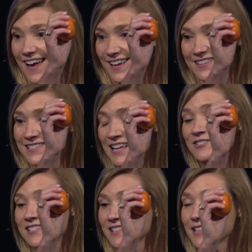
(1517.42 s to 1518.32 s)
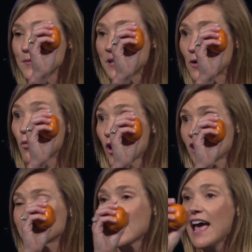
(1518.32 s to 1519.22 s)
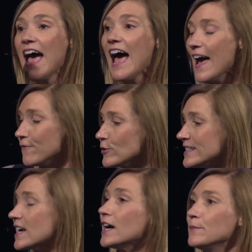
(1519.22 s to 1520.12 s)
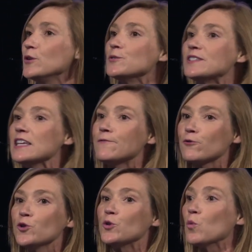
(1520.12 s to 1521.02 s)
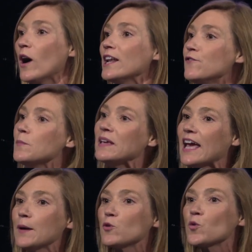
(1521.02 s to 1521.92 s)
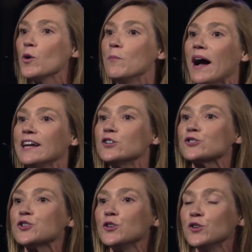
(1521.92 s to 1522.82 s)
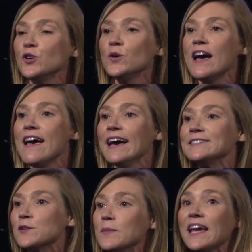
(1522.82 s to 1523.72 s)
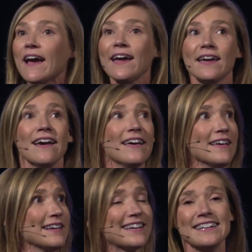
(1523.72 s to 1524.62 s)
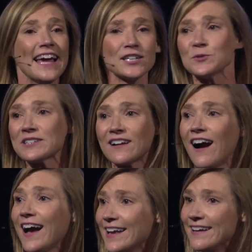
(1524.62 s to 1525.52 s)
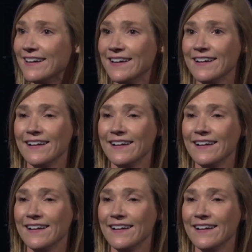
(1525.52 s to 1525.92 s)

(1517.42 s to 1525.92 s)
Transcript: hey, this sounds silly, but it works. Every time you see fruit, what if it became a reminder to you and to me, hey, connect with God.